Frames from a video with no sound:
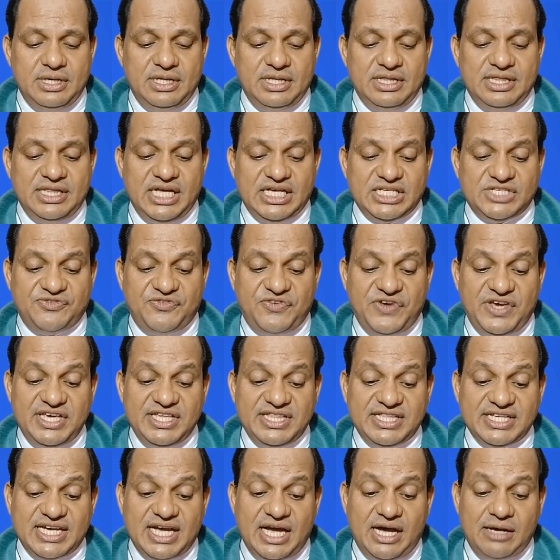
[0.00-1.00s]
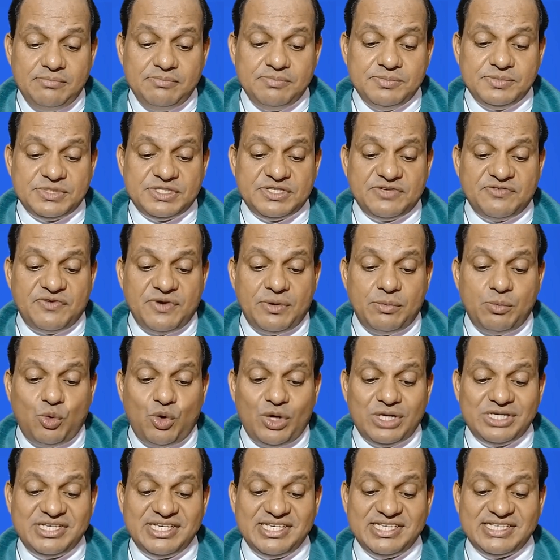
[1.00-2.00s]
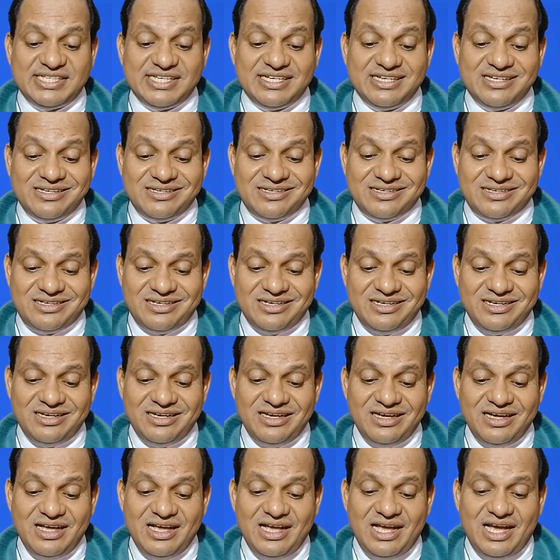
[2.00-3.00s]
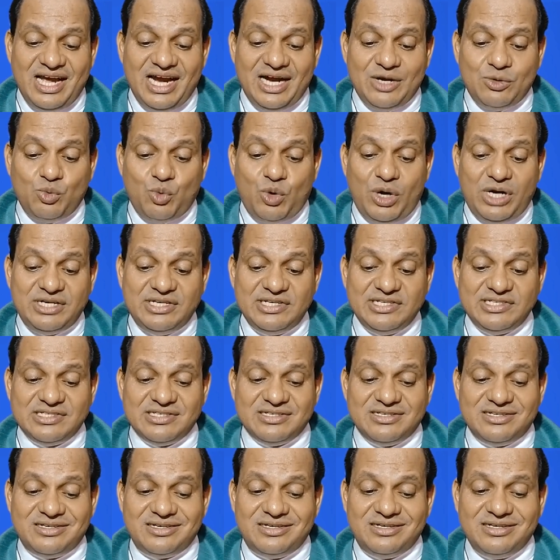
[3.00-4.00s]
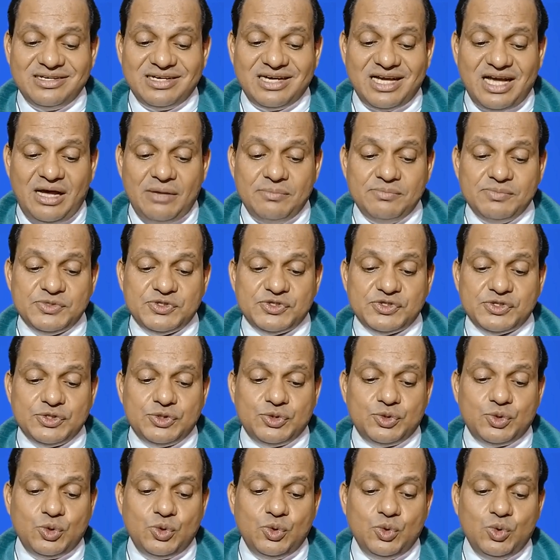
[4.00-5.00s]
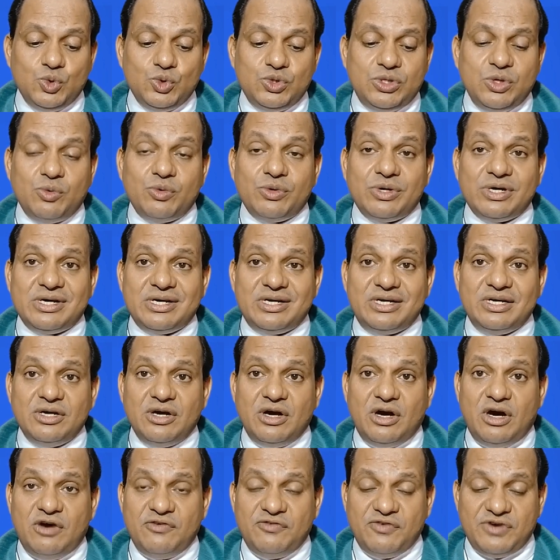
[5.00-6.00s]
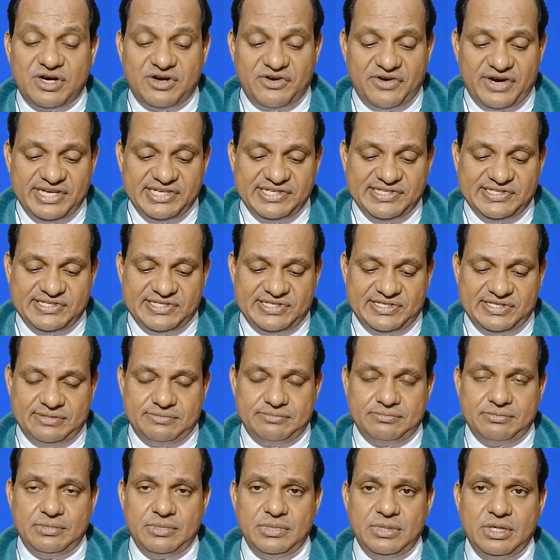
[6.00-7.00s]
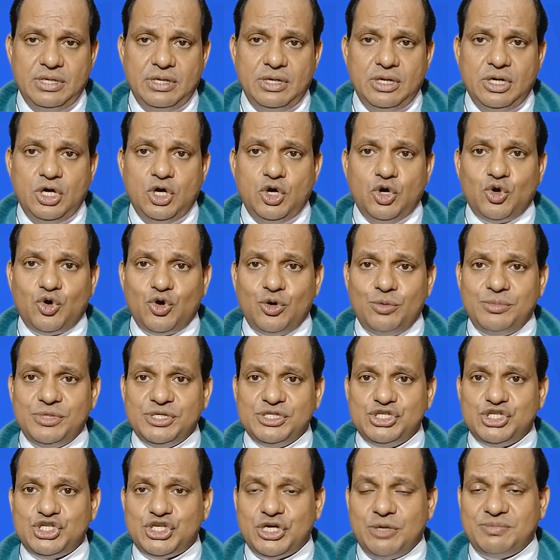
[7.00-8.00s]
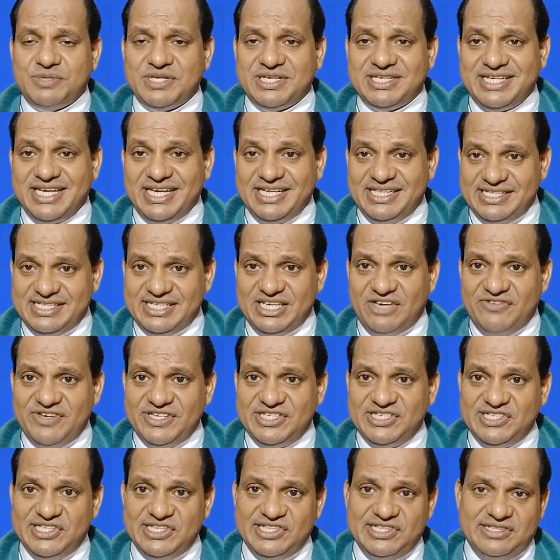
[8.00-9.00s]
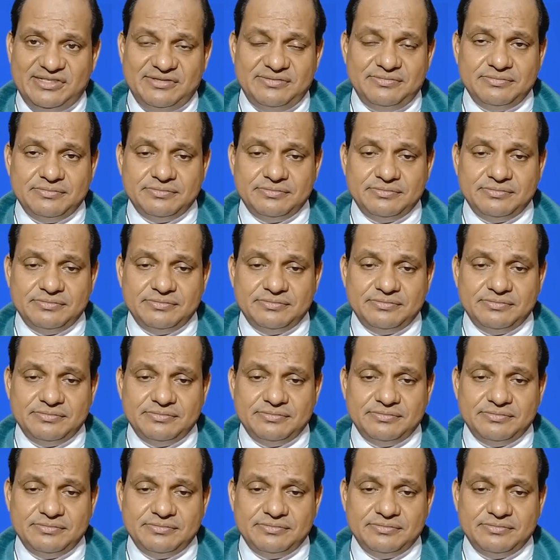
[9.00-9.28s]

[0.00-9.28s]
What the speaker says: Thus faith comes from what is heard, and what is heard comes through the word of Christ. Romans chapter 10:17.